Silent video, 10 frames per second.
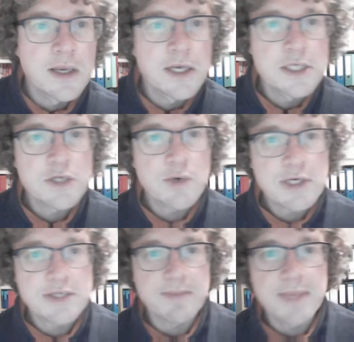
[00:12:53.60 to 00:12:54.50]
So what
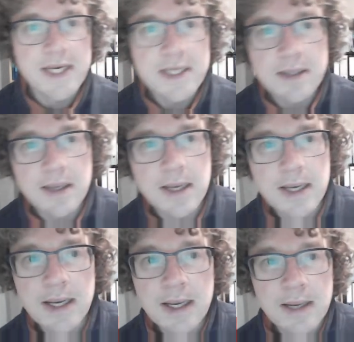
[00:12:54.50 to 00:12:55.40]
does it mean
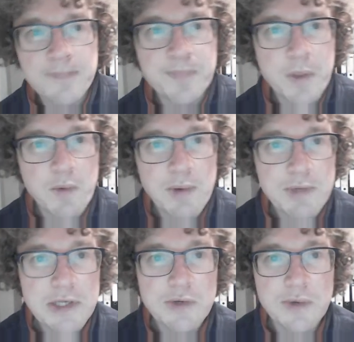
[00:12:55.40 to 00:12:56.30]
when
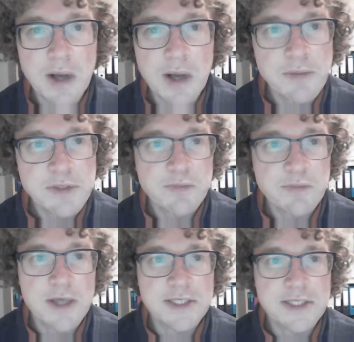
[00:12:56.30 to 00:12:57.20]
we do option
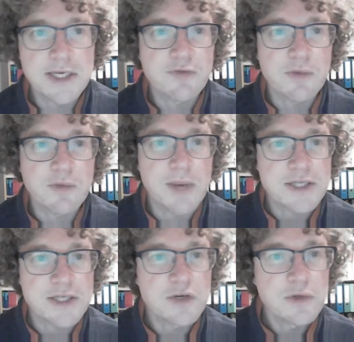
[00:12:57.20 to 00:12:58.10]
pricing for Black
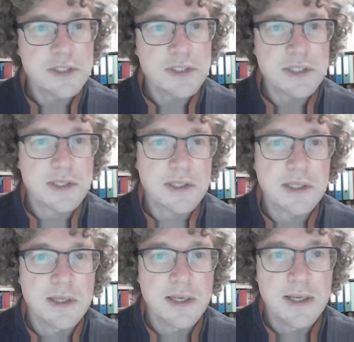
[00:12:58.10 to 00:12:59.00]
Scholes?
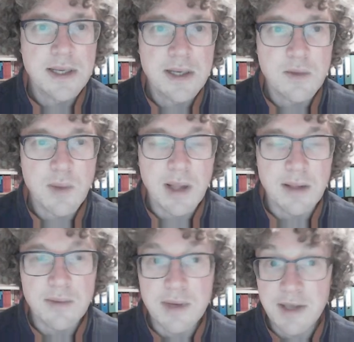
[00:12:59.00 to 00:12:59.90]
Well,
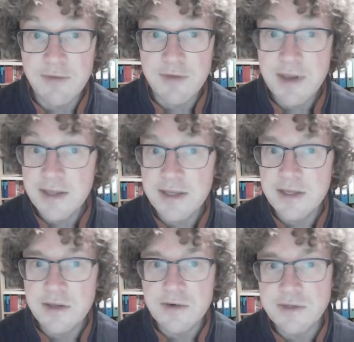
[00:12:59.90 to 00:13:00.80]
if we
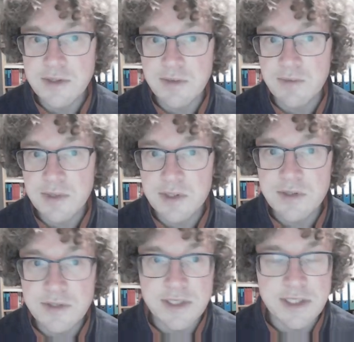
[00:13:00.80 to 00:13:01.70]
indeed use
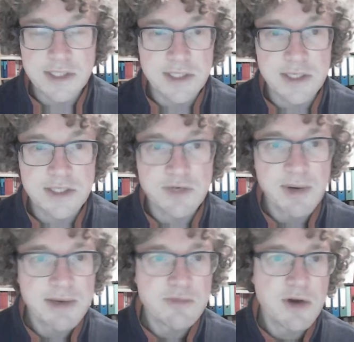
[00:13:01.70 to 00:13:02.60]
this
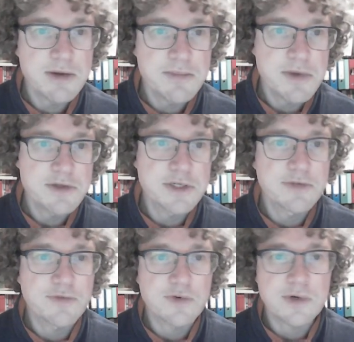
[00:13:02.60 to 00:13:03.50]
geometric Brownian motion
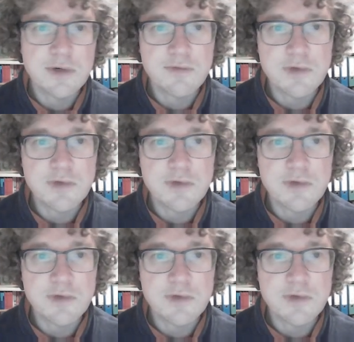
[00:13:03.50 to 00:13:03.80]
for the